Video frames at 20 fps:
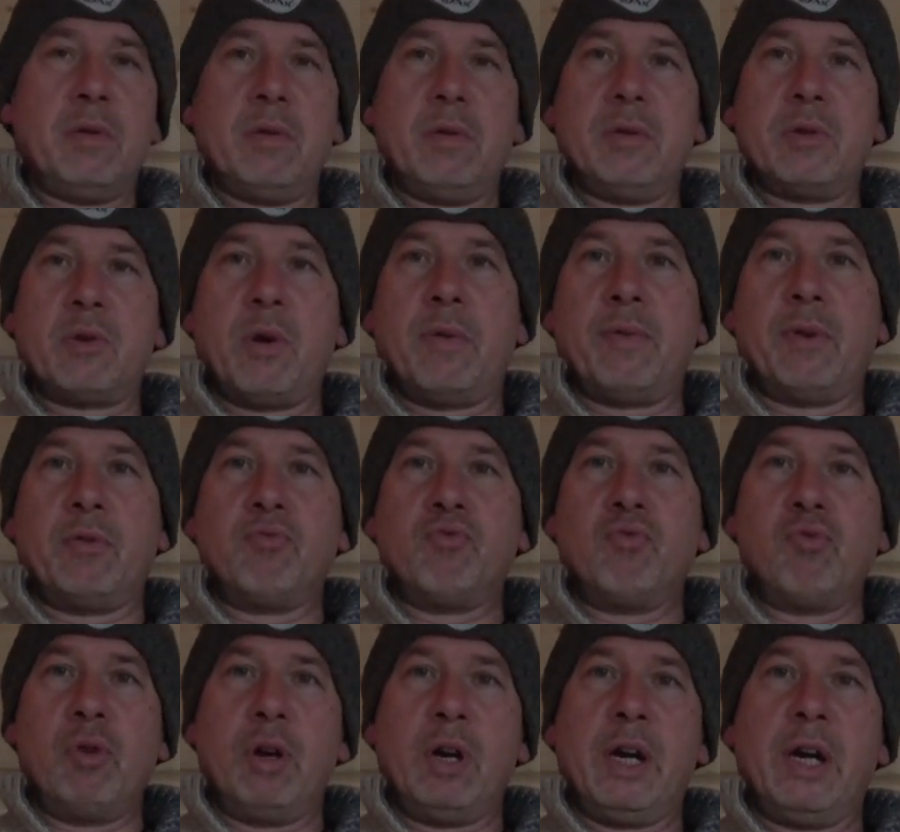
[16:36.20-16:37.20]
so I have a
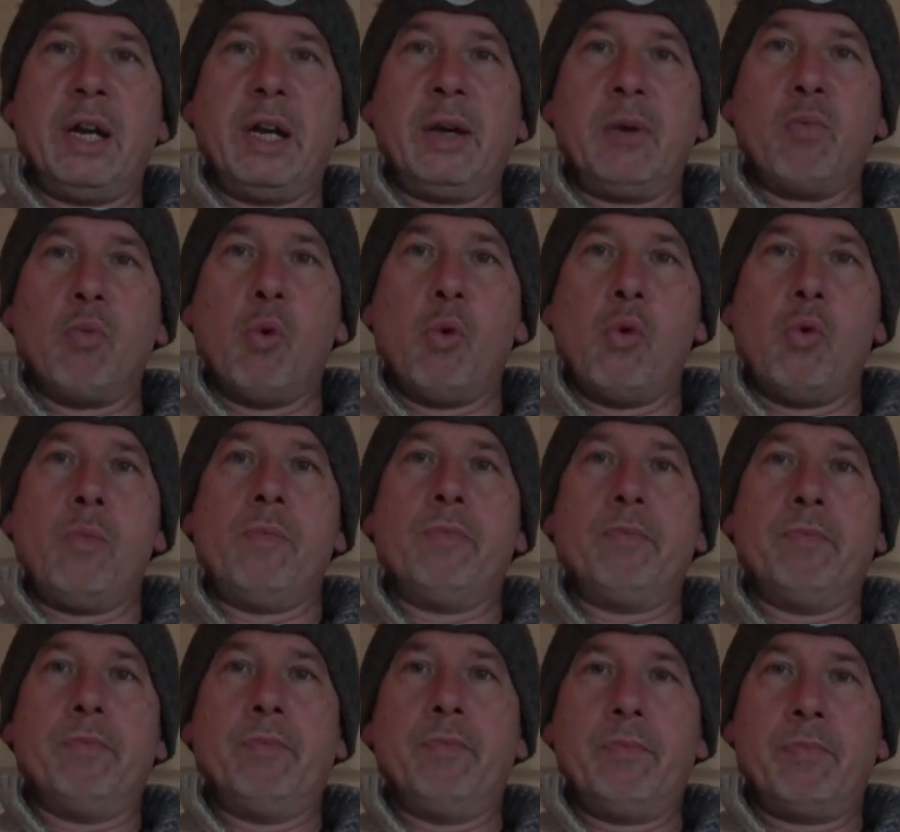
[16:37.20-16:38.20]
really warm